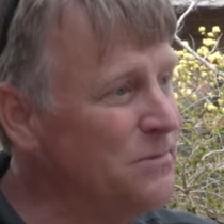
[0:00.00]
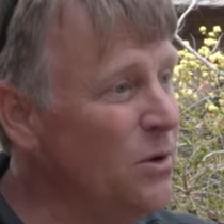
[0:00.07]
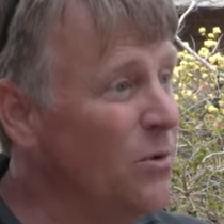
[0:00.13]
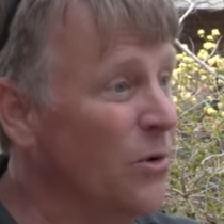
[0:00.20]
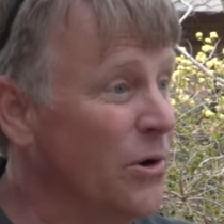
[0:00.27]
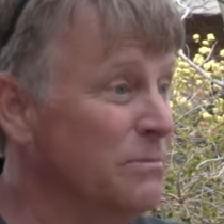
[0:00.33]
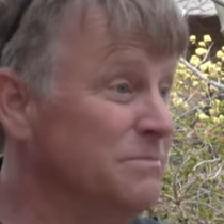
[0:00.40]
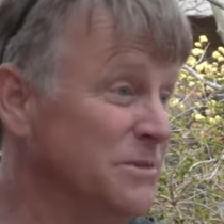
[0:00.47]

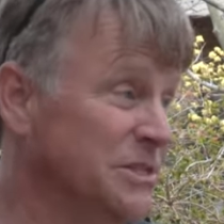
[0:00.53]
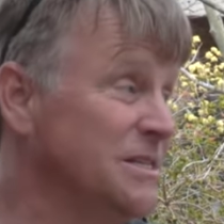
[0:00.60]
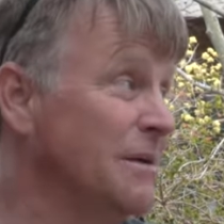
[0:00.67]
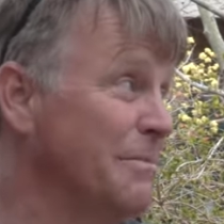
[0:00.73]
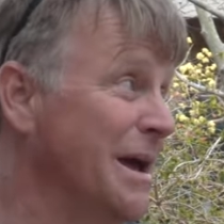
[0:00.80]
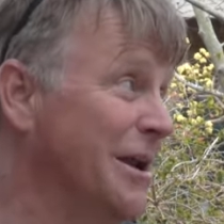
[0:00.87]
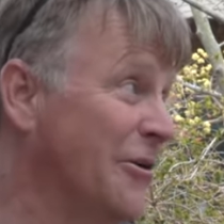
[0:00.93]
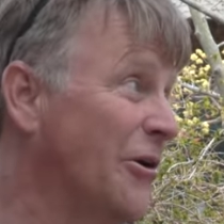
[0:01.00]
or
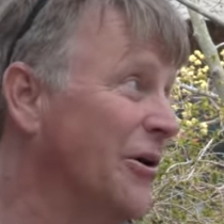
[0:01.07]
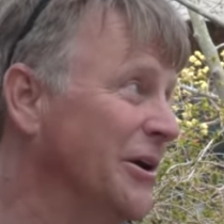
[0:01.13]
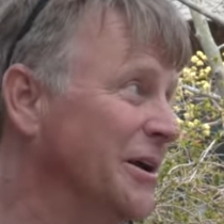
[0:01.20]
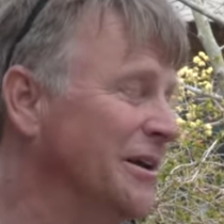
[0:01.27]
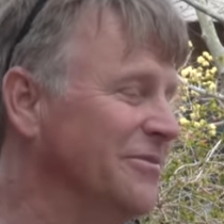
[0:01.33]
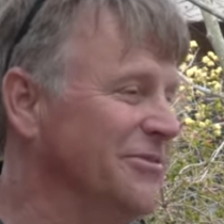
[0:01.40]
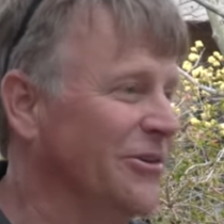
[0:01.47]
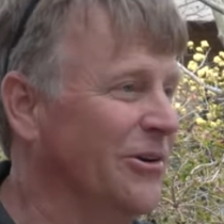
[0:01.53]

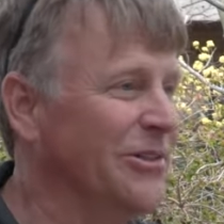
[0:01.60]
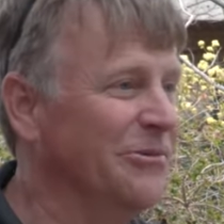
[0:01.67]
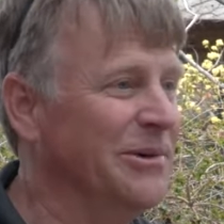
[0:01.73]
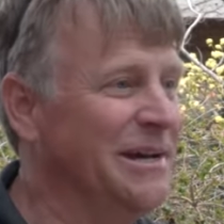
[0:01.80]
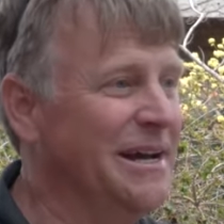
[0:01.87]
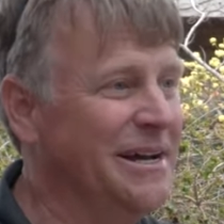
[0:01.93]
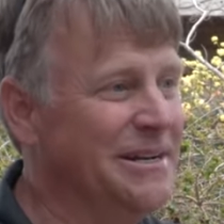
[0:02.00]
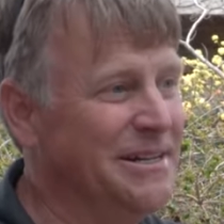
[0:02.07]
subantarctic if you're all the
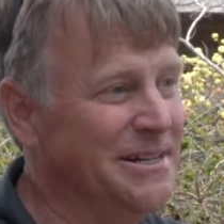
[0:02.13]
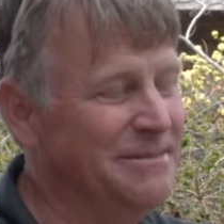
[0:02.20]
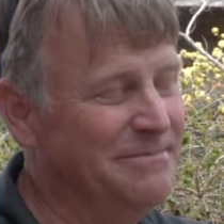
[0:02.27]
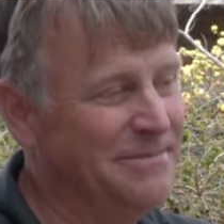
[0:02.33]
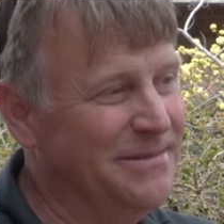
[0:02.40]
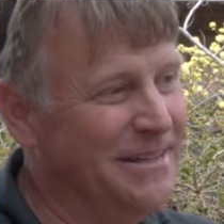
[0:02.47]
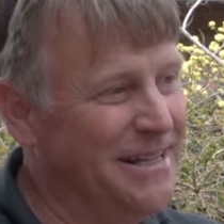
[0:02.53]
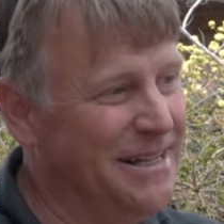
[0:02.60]
way down
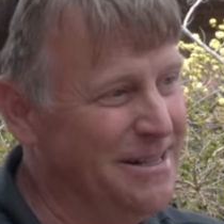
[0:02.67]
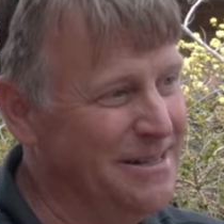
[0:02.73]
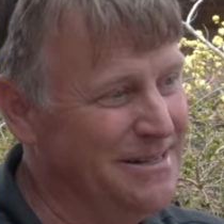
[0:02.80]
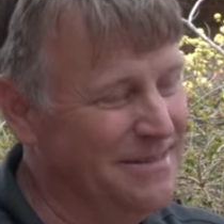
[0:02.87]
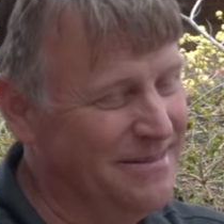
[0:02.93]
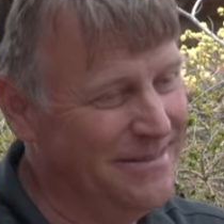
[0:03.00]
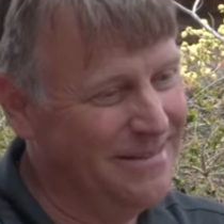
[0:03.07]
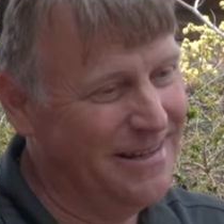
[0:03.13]
in, in the
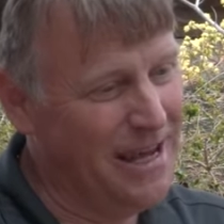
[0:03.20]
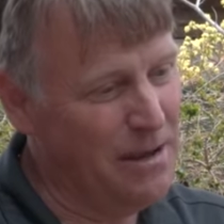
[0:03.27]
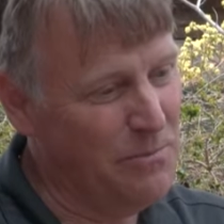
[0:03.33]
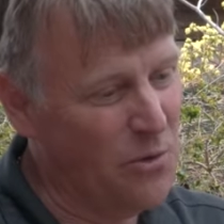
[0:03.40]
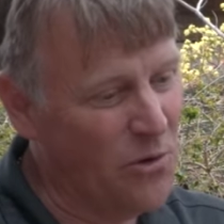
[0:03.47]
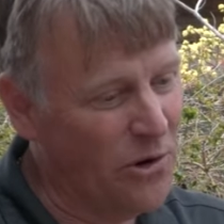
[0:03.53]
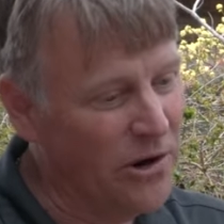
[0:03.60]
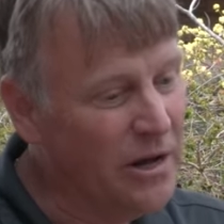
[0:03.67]

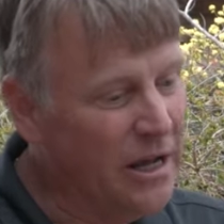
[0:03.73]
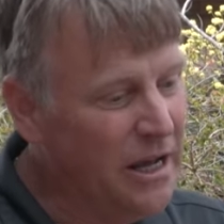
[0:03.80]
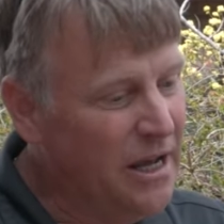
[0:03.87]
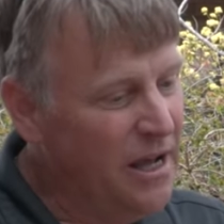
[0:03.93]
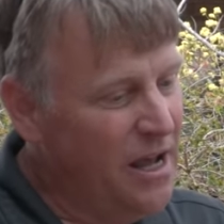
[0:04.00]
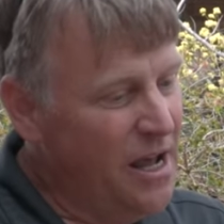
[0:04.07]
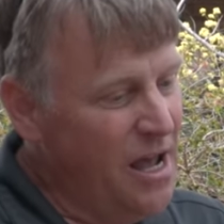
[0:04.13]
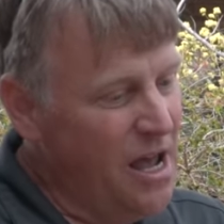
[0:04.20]
Cape Horn.
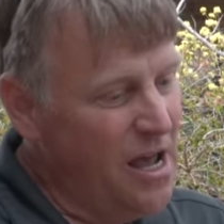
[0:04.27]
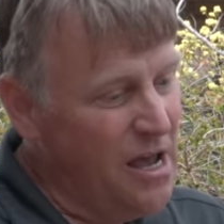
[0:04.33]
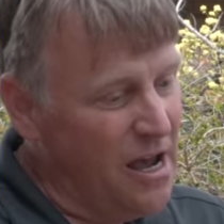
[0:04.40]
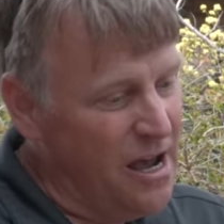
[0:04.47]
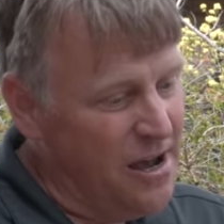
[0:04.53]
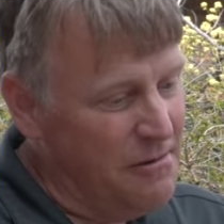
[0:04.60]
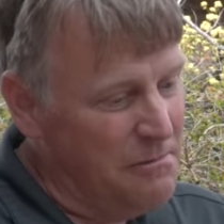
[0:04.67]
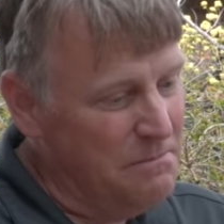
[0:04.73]

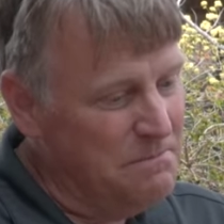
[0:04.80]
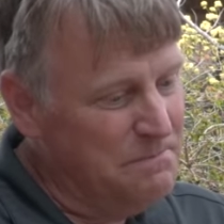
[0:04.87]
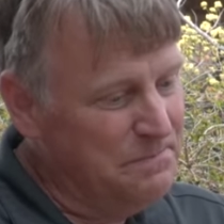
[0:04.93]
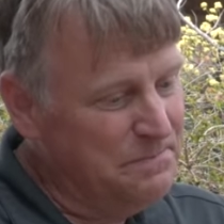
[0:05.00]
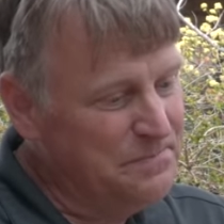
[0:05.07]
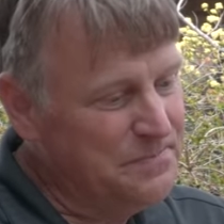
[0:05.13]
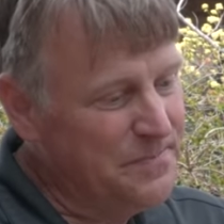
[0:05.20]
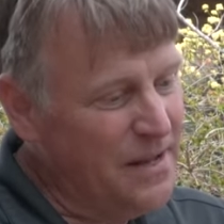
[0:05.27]
Um,
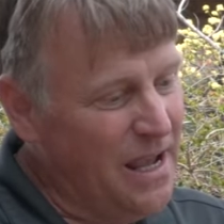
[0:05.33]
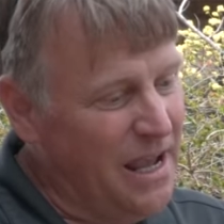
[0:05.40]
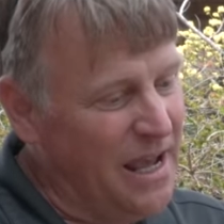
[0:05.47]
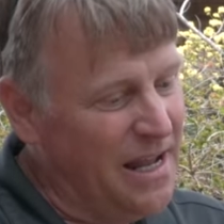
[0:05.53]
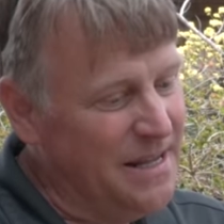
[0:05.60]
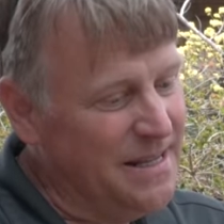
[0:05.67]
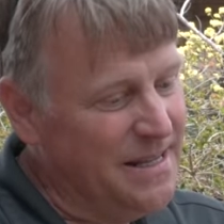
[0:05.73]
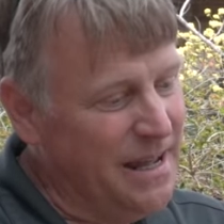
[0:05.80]

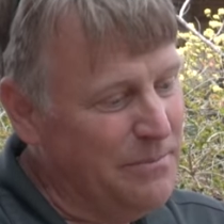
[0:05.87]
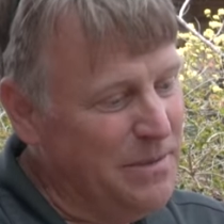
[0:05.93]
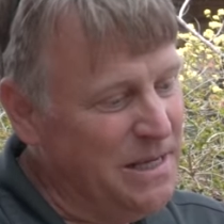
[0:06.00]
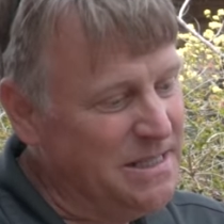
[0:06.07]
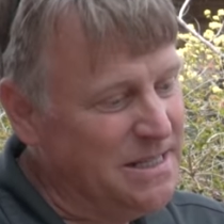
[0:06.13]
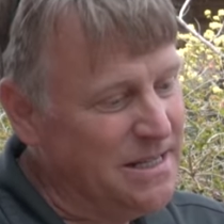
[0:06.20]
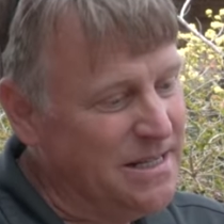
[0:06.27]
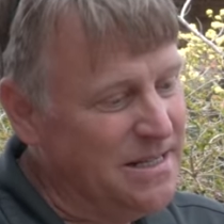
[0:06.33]
and that
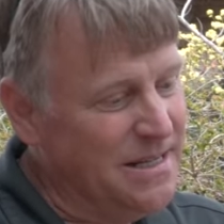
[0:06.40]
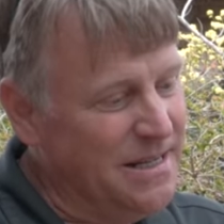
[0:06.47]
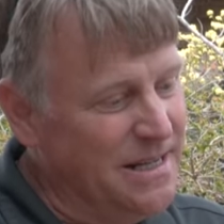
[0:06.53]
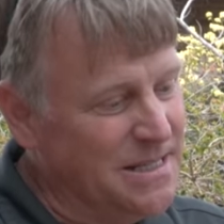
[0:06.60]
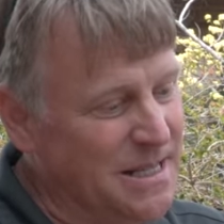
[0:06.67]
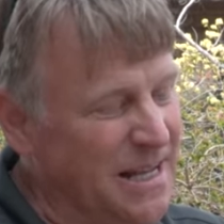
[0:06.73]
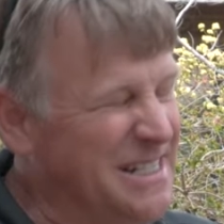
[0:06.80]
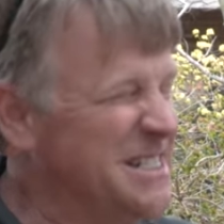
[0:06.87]
means it
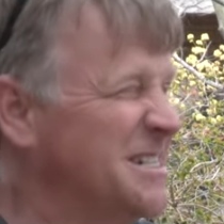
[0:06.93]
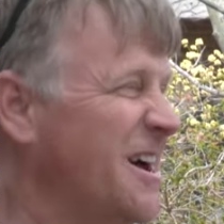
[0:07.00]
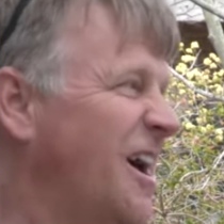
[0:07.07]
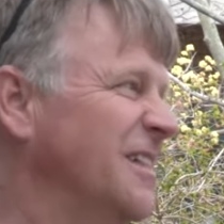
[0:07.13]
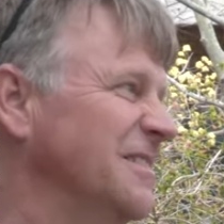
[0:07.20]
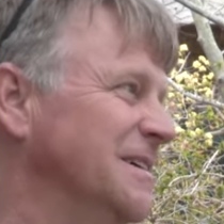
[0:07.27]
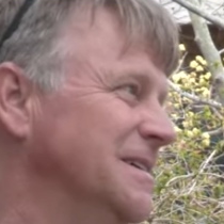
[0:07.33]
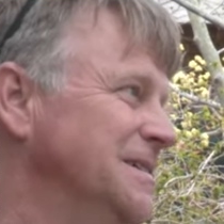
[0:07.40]
it's like
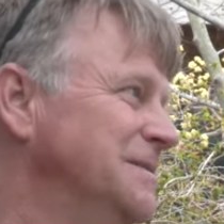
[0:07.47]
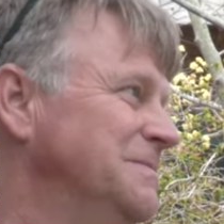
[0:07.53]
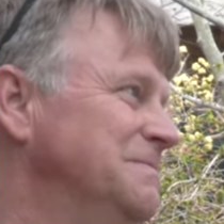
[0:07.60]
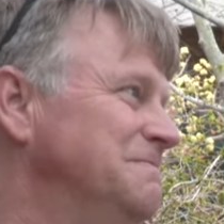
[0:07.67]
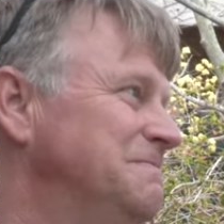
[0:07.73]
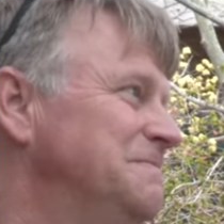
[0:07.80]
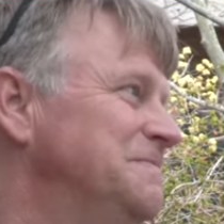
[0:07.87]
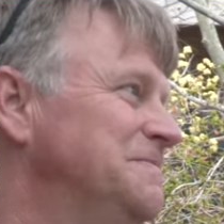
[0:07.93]
Scotland.
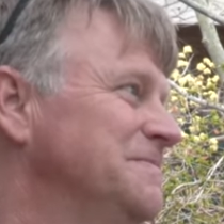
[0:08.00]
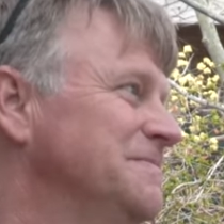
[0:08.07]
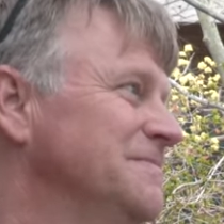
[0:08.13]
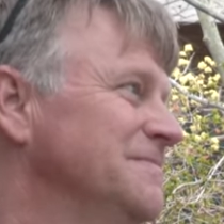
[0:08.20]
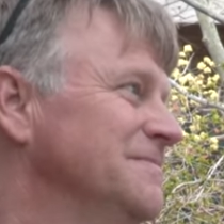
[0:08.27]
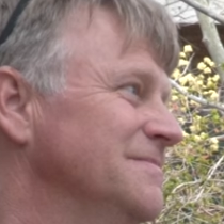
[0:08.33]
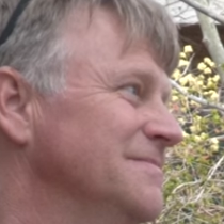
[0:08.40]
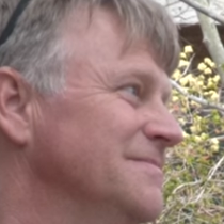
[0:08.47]

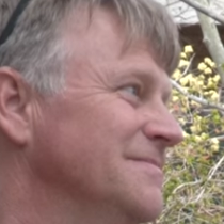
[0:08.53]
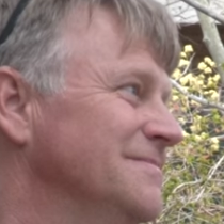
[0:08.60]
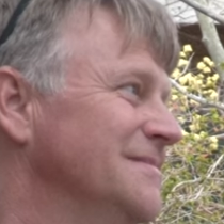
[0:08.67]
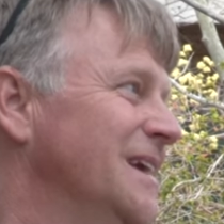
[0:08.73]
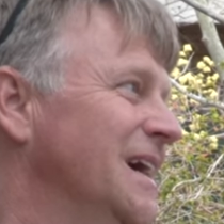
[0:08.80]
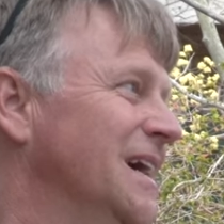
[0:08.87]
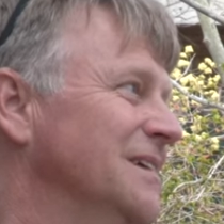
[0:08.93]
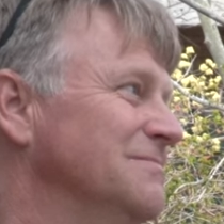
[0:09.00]
Okay.
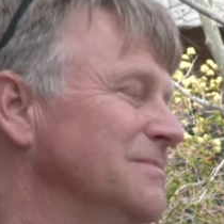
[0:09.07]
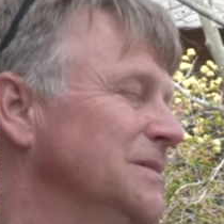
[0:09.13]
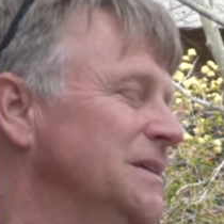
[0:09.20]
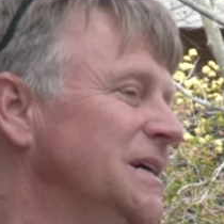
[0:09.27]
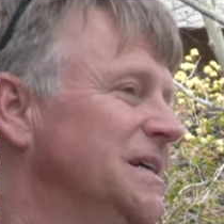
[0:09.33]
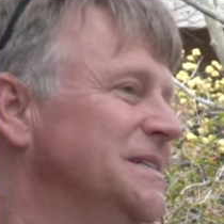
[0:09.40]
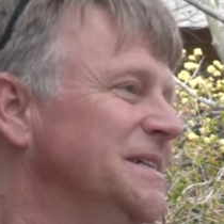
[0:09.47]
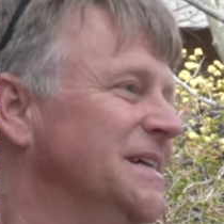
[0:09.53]
Yeah.
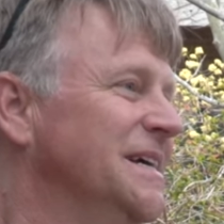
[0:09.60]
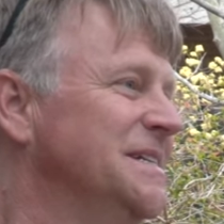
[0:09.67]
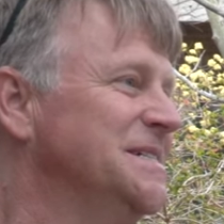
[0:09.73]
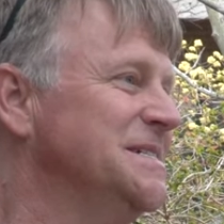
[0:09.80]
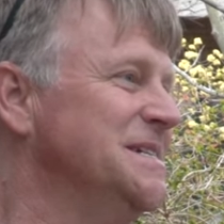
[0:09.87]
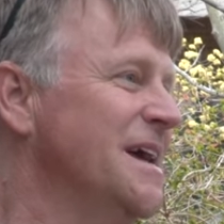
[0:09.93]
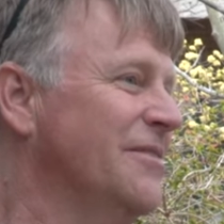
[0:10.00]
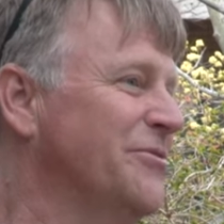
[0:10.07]
It
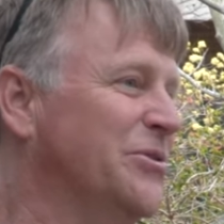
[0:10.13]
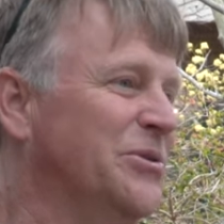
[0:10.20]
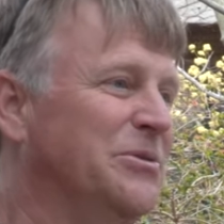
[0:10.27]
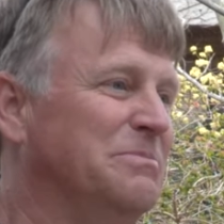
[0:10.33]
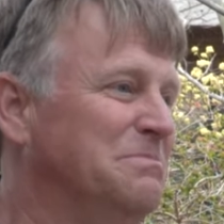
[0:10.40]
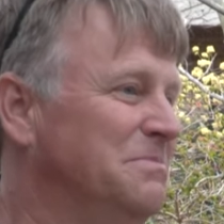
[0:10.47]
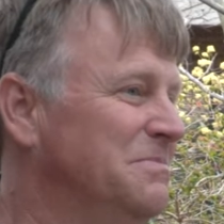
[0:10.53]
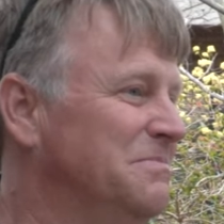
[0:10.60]
it's never